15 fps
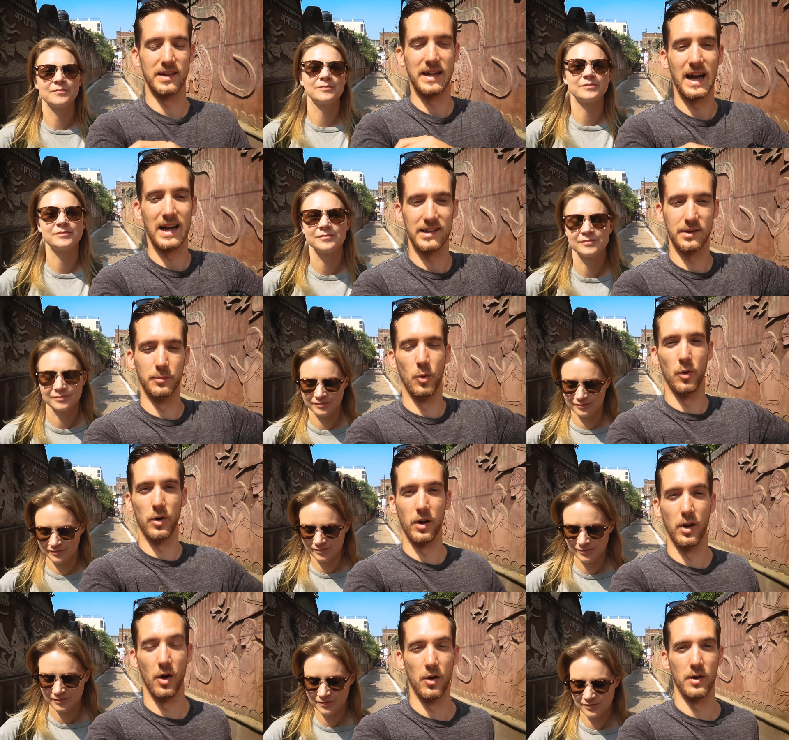Speaker 1: to the Ghats and
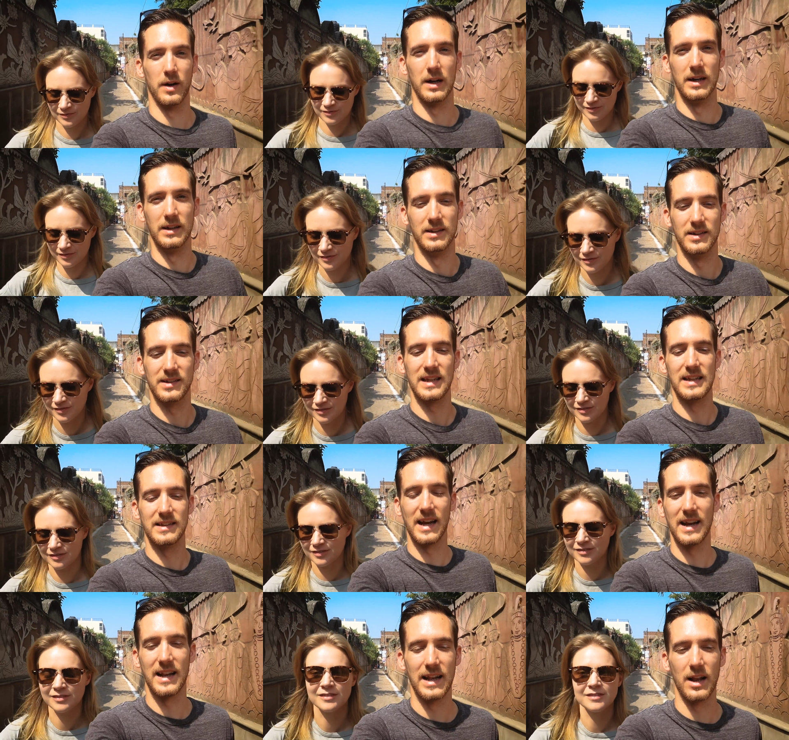walk along and see
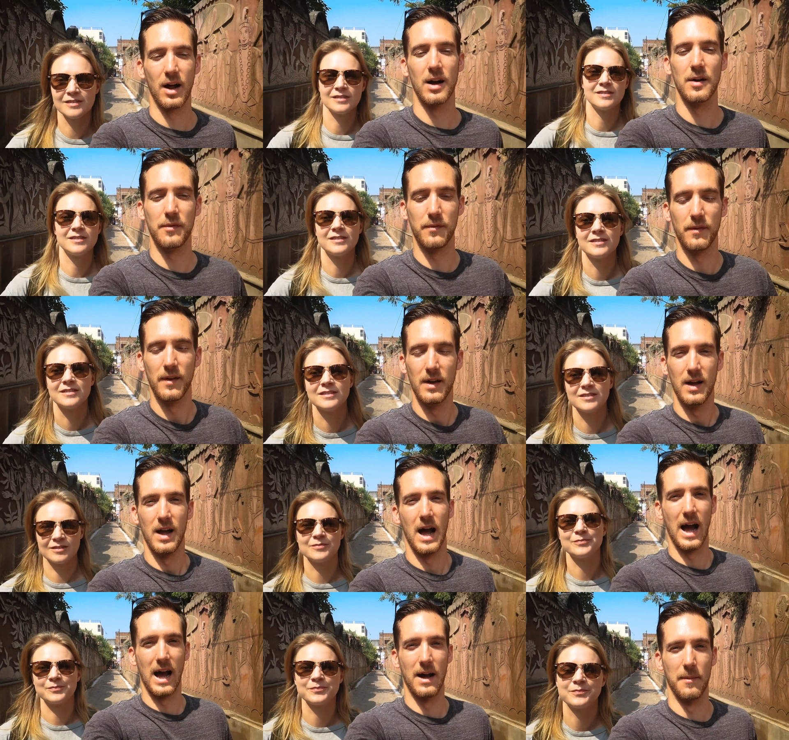daily life.
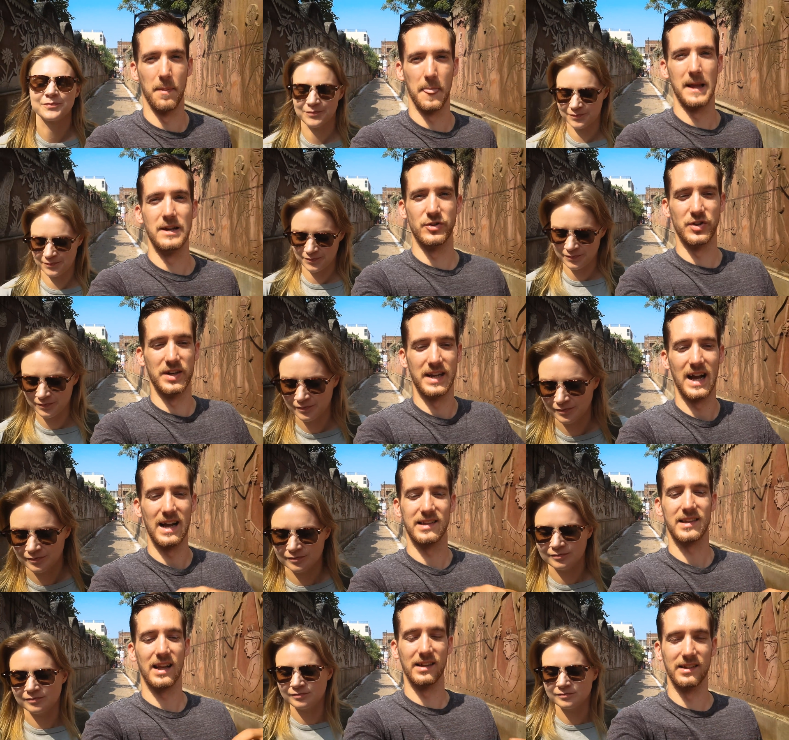Each of the
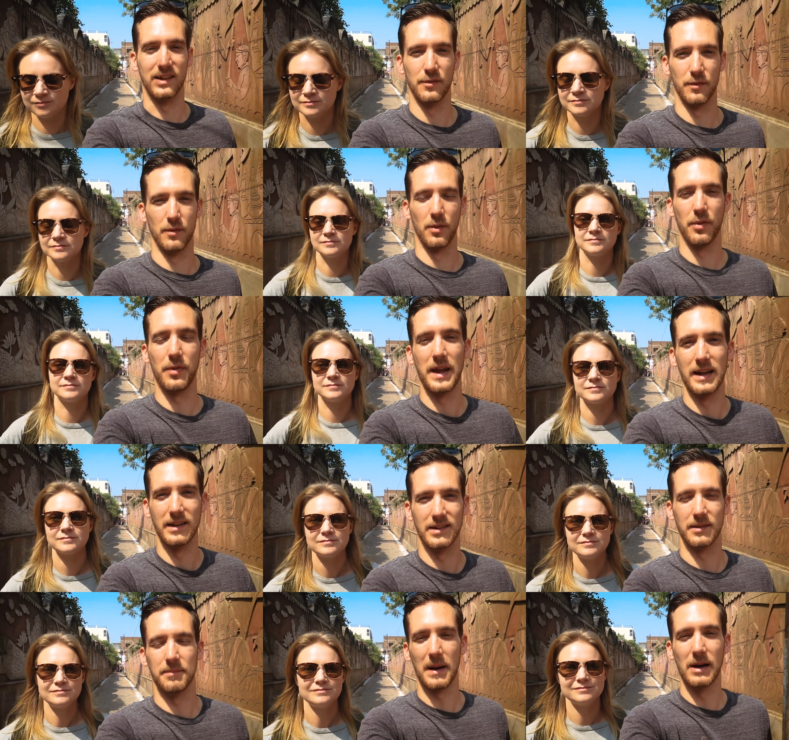Ghats has different
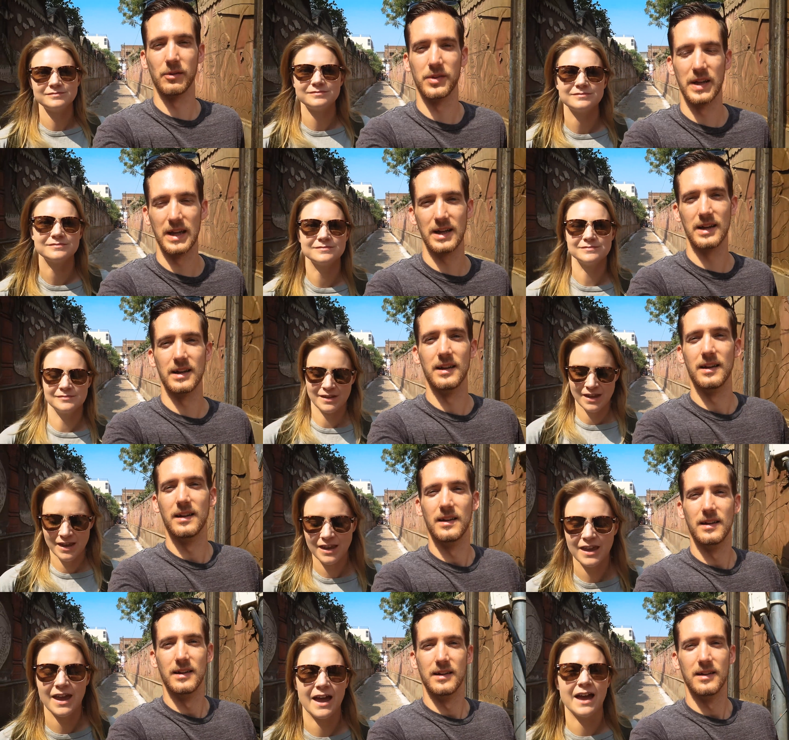things about it.
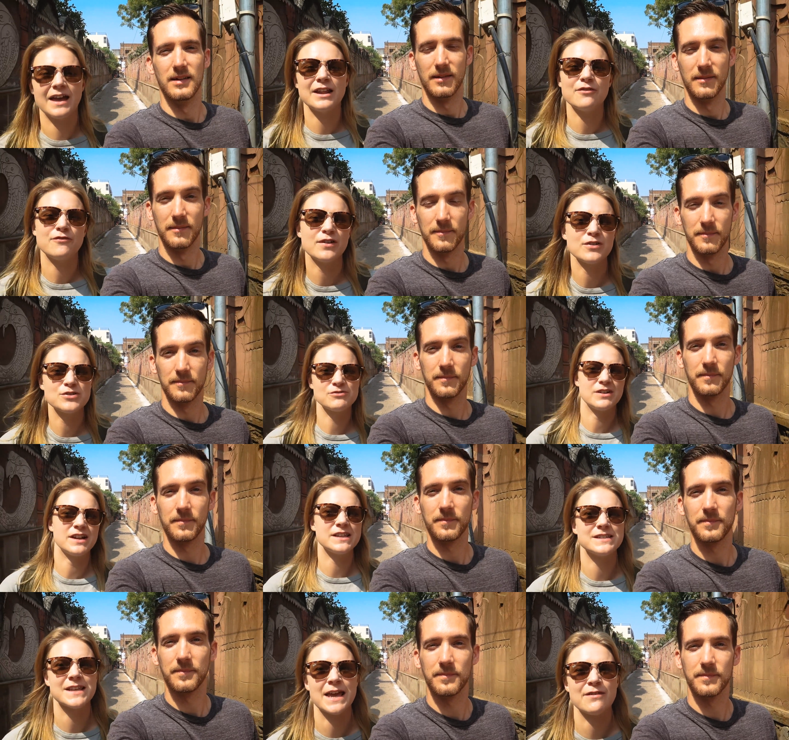
Speaker 2: Yeah, and it feels
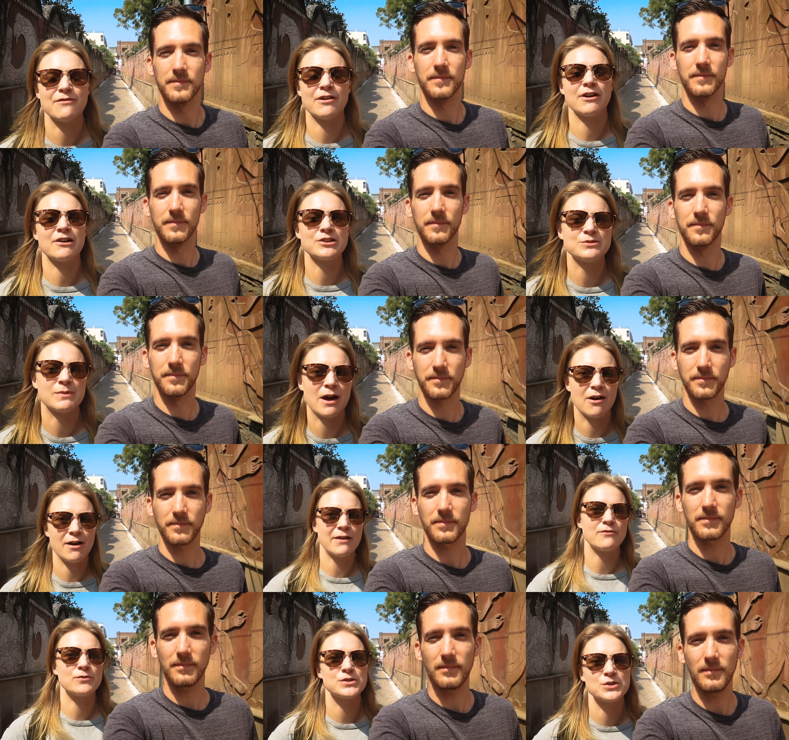really safe here as well.
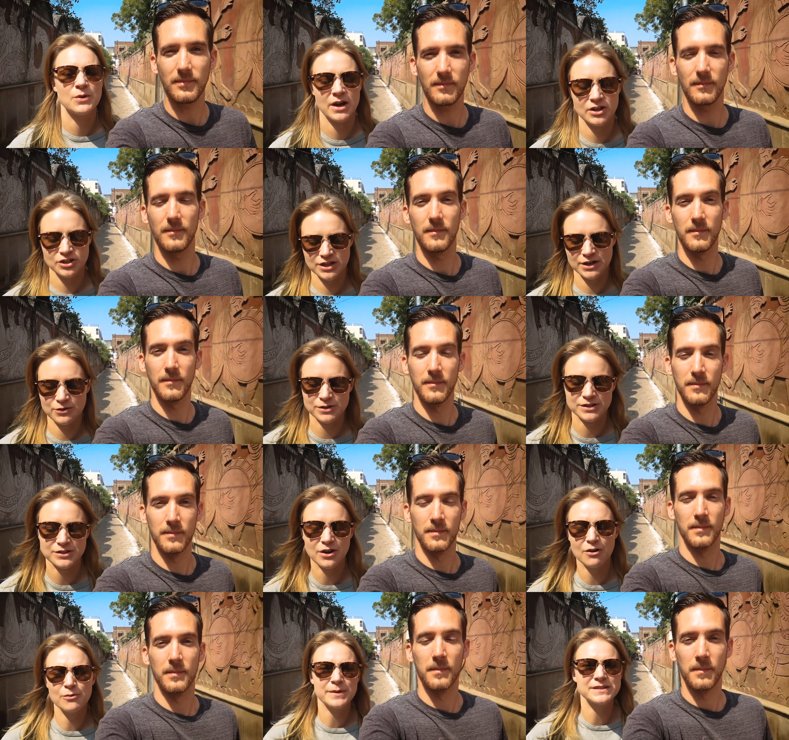Everyone's quite chilled. It's
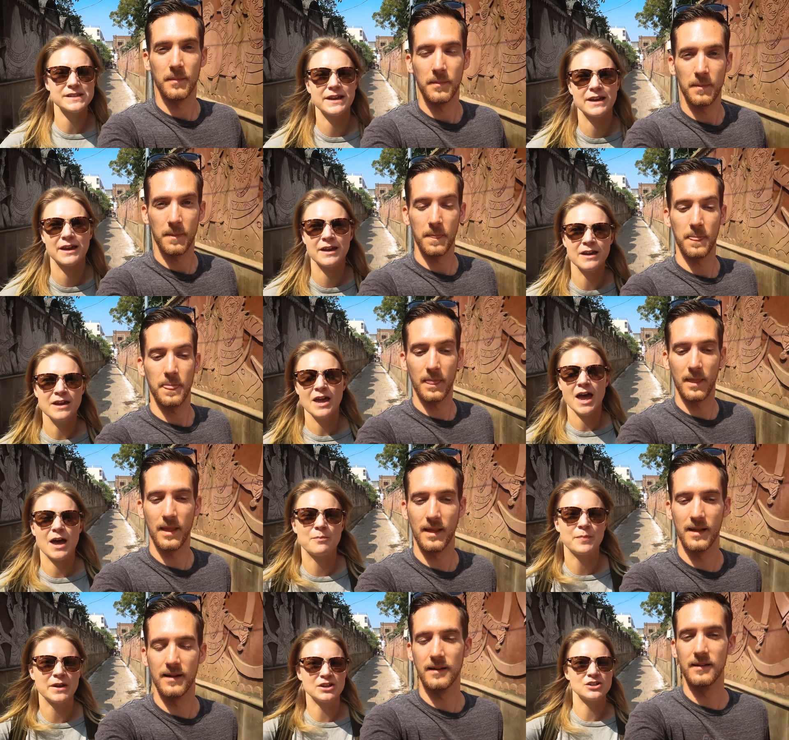got almost like a
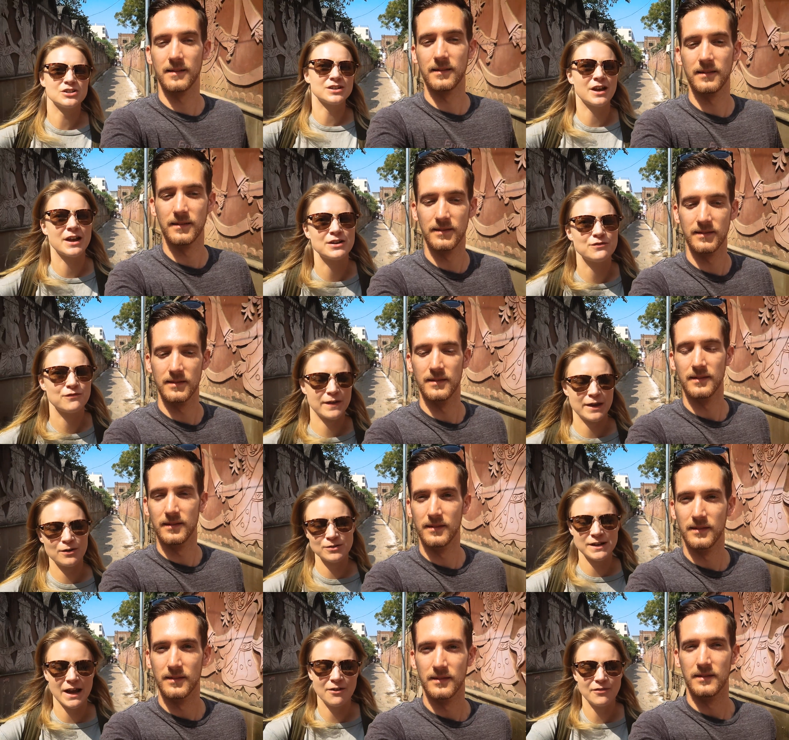beachside
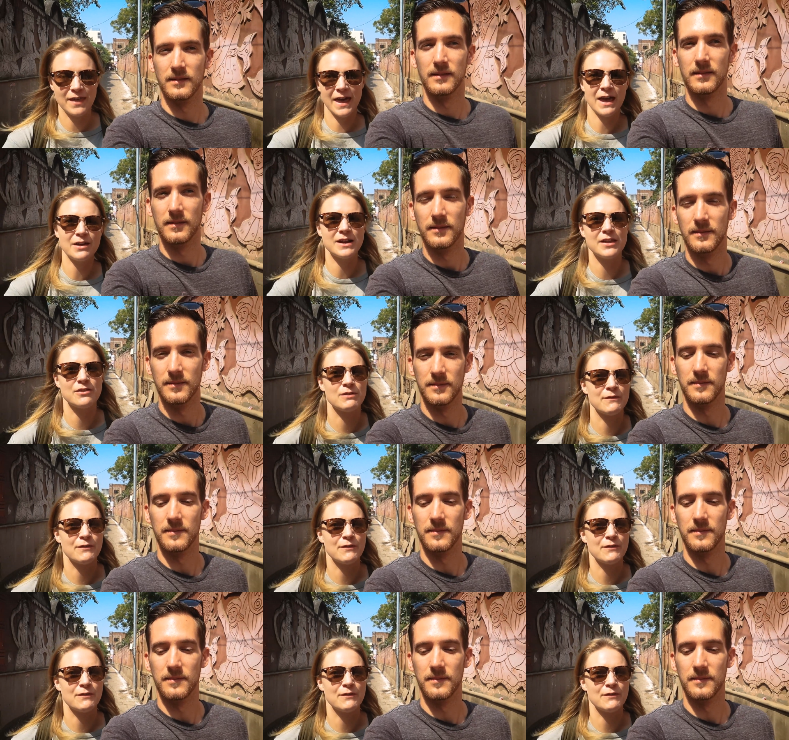feel down there near the